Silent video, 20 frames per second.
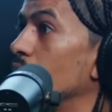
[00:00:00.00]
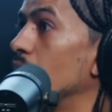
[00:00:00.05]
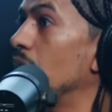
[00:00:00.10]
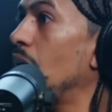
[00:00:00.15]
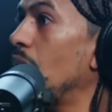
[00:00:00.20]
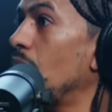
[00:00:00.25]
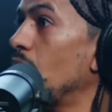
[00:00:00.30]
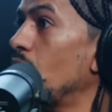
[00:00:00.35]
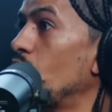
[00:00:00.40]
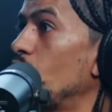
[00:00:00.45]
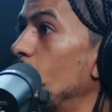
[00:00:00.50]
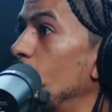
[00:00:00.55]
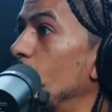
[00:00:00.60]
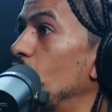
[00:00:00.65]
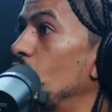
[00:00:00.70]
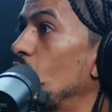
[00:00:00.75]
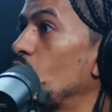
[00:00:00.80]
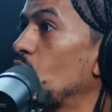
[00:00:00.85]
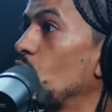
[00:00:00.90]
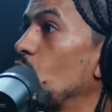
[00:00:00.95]
he got up,
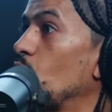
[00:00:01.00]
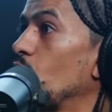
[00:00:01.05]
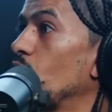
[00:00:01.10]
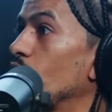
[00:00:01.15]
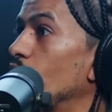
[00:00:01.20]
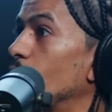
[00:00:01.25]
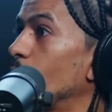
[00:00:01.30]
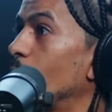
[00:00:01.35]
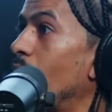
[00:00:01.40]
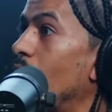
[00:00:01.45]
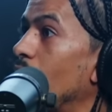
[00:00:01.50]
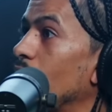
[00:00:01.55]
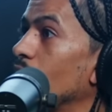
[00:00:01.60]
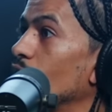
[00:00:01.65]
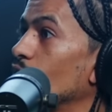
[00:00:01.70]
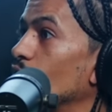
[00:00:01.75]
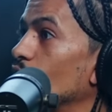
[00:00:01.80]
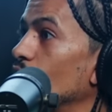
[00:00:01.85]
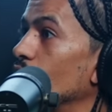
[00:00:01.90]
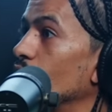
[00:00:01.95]
he started going in his
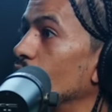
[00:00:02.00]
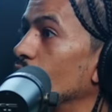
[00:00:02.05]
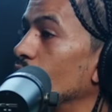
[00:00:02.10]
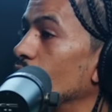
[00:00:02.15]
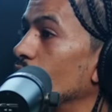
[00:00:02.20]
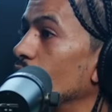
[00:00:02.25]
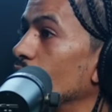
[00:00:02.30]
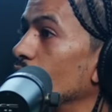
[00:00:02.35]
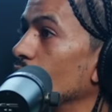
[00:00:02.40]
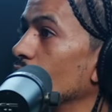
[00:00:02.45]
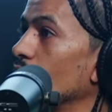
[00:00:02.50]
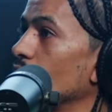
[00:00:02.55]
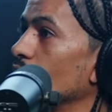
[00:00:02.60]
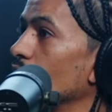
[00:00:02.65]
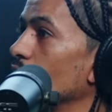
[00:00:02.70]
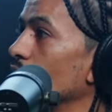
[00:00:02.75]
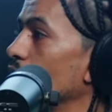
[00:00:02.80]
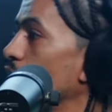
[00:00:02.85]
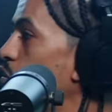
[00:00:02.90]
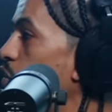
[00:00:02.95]
pocket reaching.
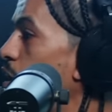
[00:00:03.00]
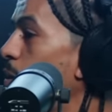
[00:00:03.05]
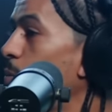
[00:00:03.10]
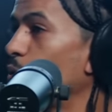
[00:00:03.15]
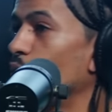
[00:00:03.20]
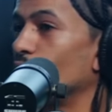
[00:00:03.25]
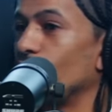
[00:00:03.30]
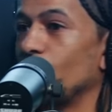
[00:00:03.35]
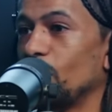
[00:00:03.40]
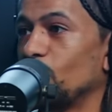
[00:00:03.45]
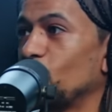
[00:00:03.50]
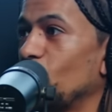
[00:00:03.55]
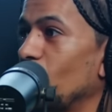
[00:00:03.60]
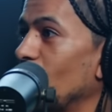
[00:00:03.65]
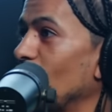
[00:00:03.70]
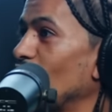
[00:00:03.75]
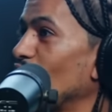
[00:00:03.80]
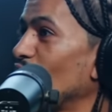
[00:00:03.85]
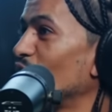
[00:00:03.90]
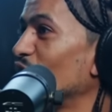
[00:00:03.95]
So I'm over here
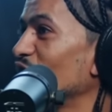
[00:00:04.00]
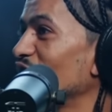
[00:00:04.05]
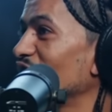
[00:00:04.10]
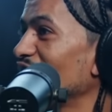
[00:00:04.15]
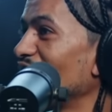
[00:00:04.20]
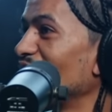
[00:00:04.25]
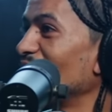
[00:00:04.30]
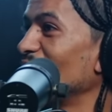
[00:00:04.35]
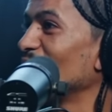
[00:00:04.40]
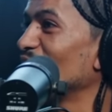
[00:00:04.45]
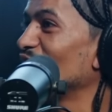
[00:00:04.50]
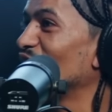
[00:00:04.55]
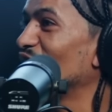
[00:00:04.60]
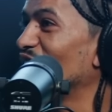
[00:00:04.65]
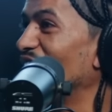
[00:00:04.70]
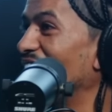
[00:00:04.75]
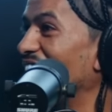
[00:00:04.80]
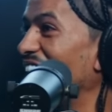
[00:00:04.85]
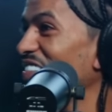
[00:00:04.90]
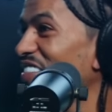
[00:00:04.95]
trying to look for something to
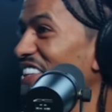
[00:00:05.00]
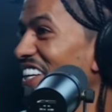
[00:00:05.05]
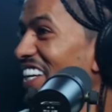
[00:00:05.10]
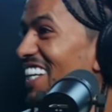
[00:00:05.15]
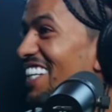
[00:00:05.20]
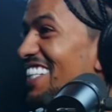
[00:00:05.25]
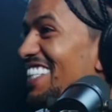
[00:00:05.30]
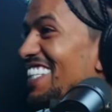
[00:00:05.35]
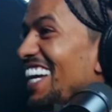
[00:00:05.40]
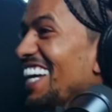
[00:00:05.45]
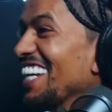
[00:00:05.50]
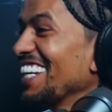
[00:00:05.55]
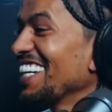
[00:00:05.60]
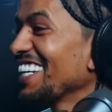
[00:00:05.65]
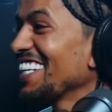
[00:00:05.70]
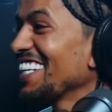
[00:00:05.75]
grab to hit that